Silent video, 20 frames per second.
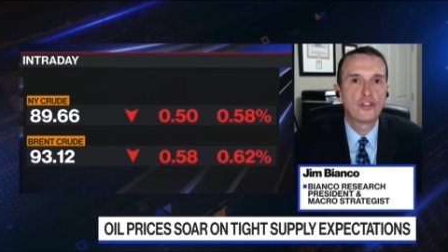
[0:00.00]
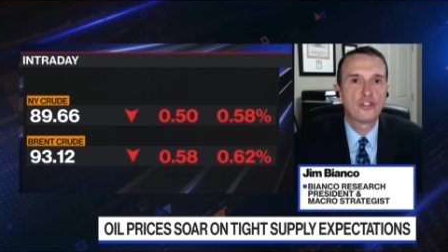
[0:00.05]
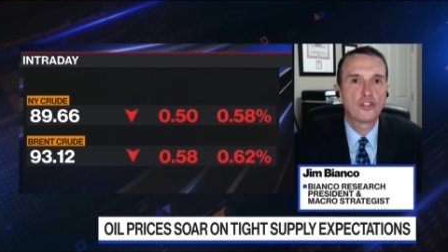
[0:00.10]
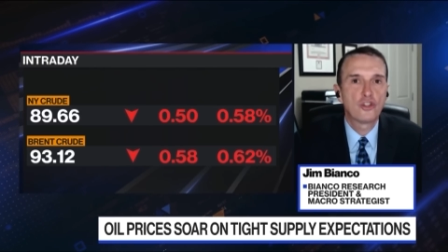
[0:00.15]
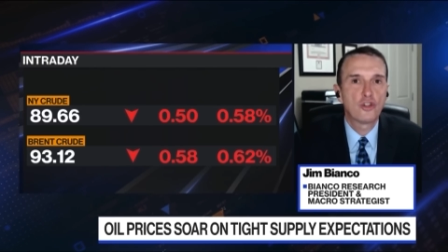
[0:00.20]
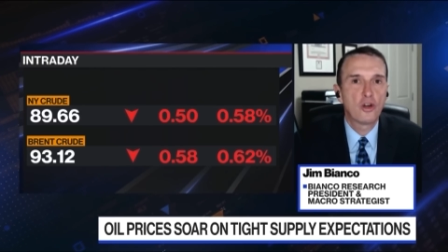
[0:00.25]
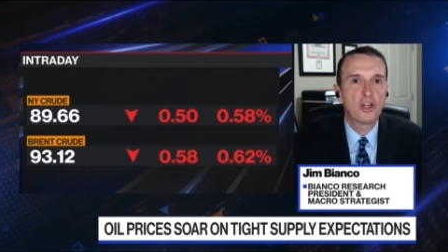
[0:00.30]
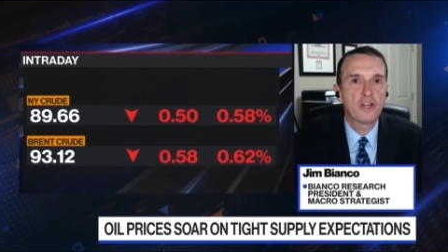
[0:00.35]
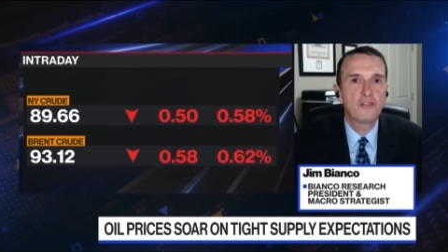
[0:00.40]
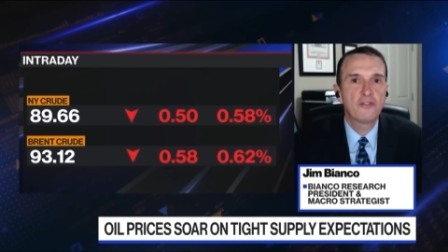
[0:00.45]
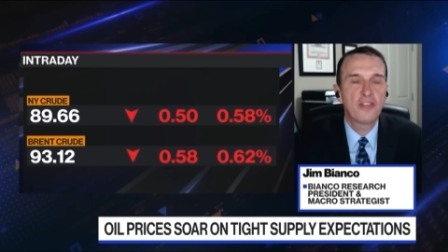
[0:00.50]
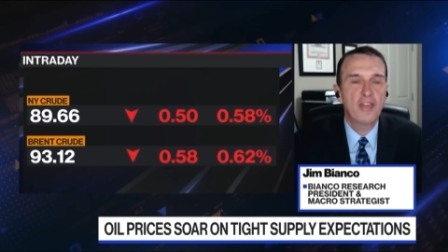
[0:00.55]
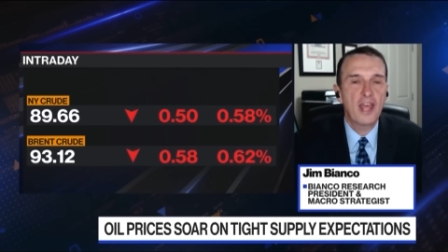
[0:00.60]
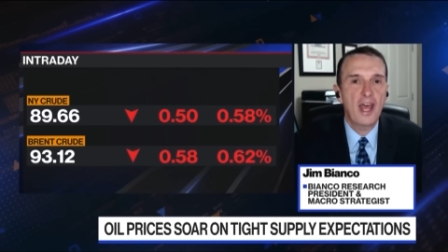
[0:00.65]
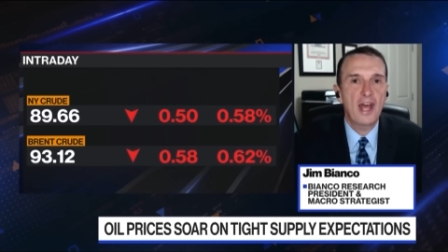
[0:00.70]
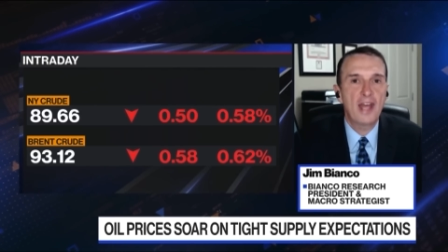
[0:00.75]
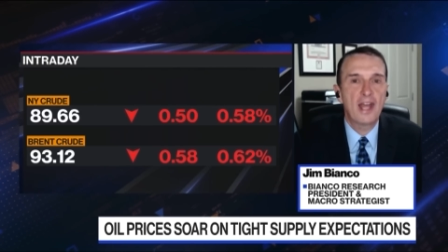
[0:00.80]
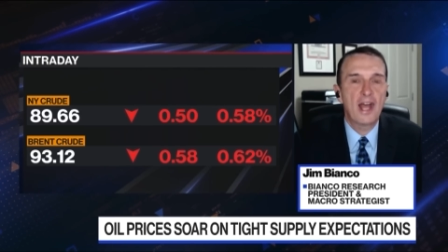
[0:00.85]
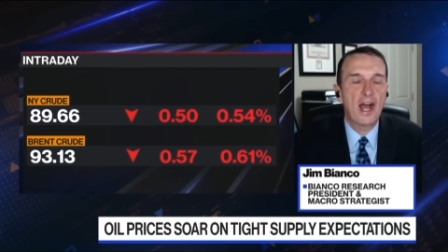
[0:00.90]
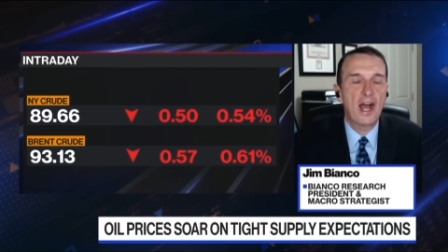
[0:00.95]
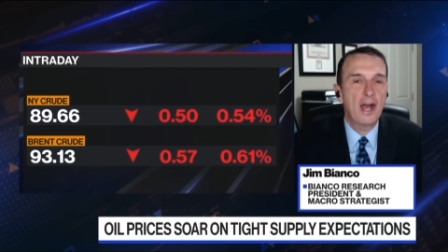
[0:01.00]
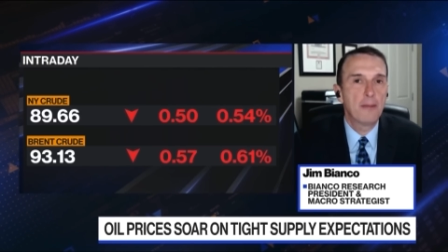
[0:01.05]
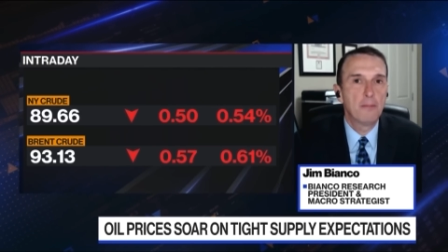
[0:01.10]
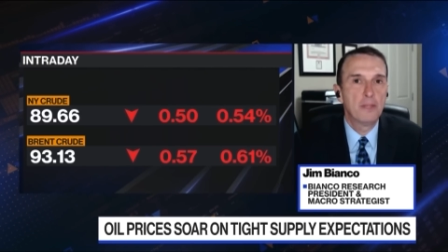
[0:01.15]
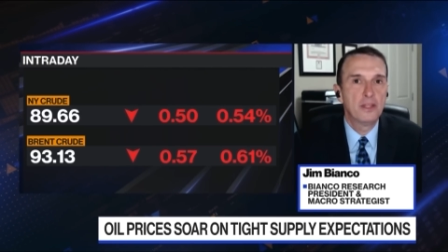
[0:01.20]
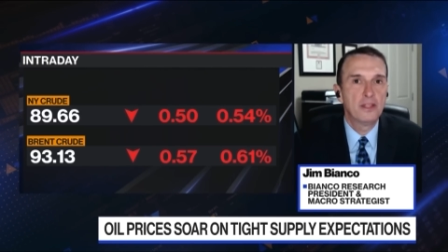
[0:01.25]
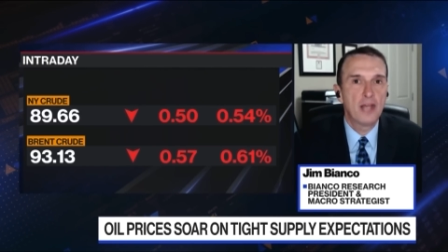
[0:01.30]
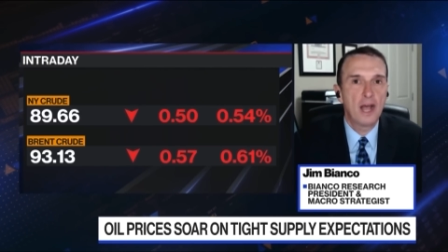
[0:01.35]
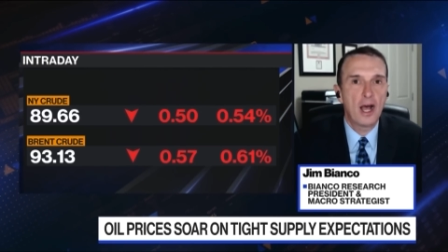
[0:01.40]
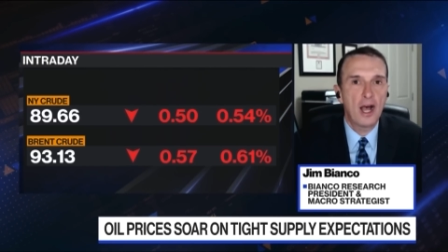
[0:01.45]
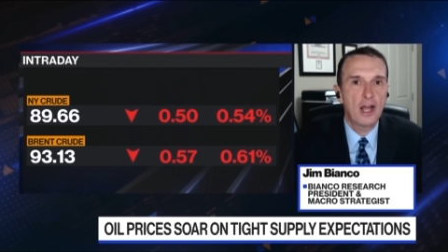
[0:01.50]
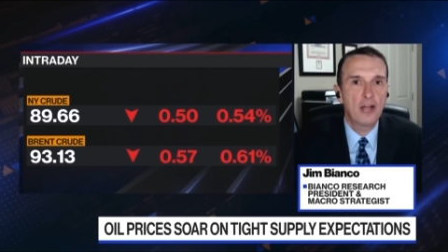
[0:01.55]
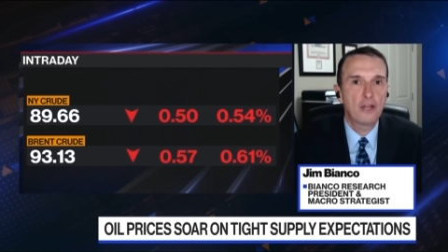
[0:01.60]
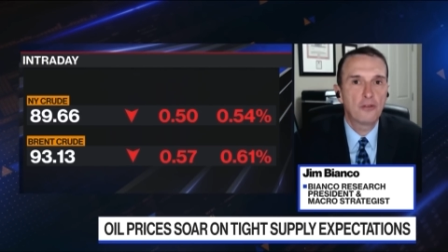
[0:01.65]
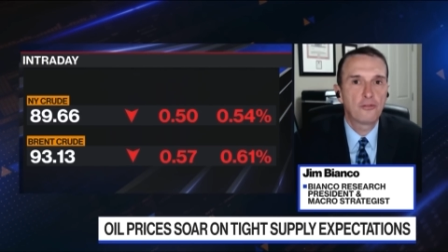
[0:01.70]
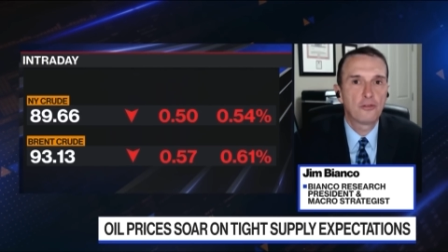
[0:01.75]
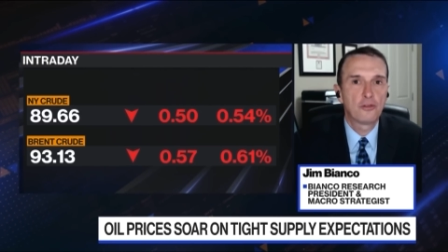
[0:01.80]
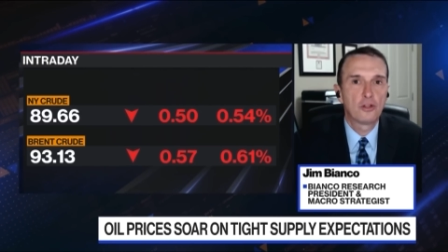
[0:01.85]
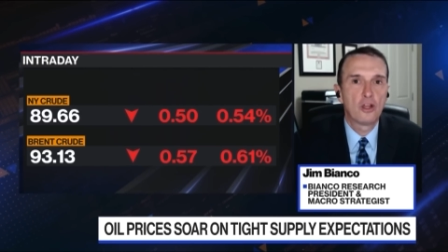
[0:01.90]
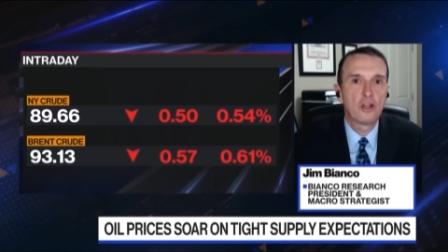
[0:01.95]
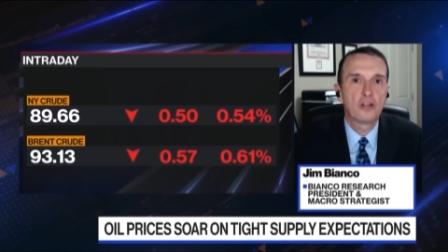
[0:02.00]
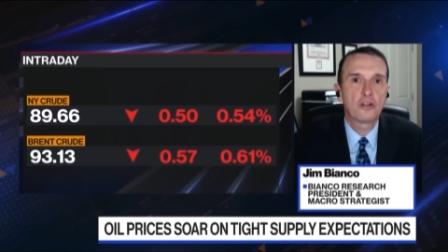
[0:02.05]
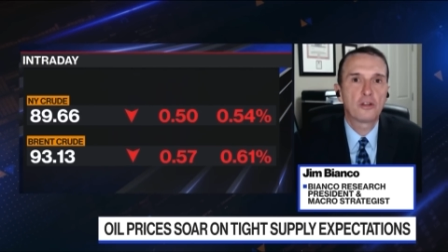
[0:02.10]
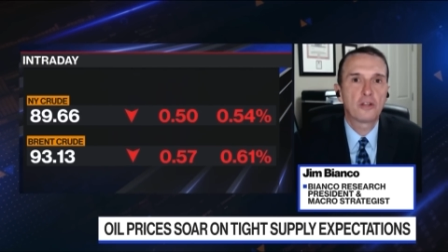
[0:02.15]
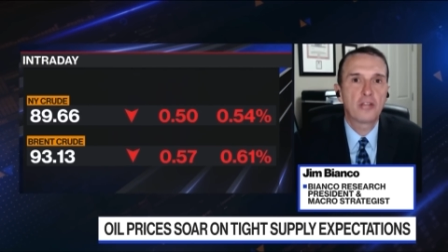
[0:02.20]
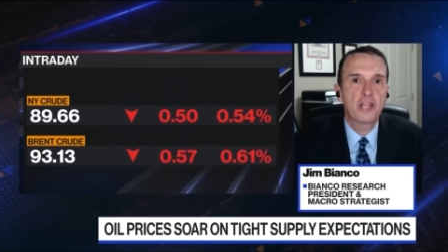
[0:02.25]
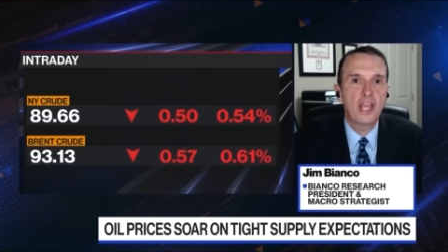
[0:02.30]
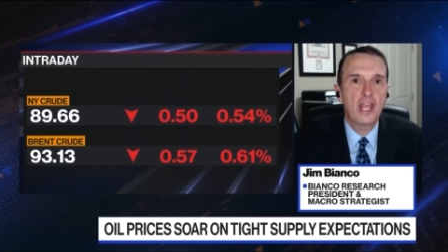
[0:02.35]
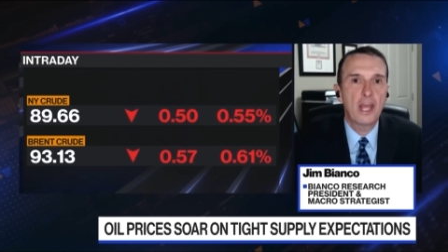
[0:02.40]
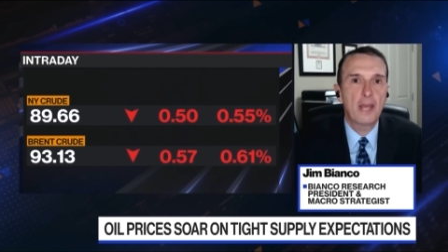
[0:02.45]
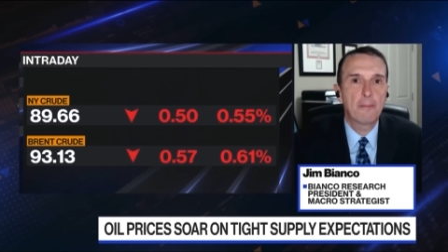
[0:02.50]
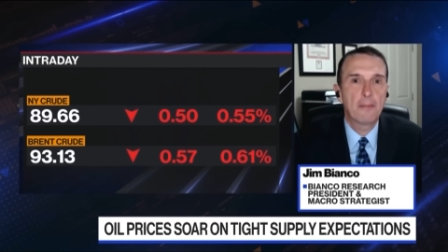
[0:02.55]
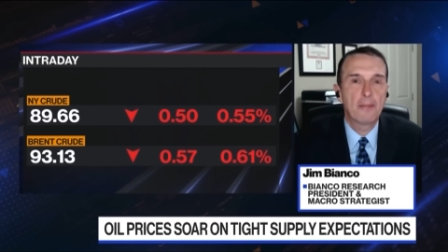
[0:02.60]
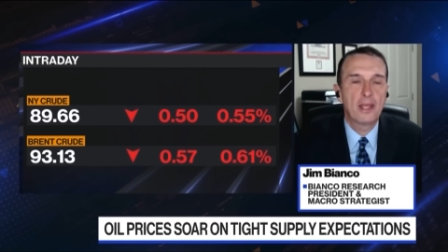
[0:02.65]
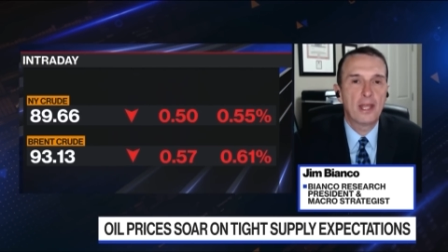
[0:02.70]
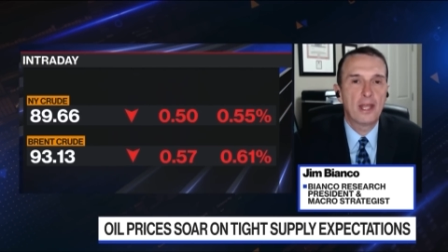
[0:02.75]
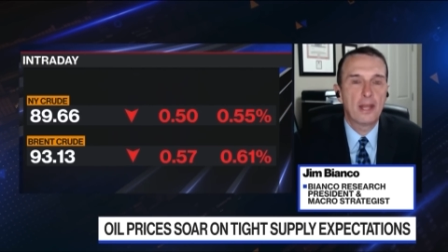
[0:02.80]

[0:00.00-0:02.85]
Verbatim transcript: Short of that, I'm in the higher for longer camp,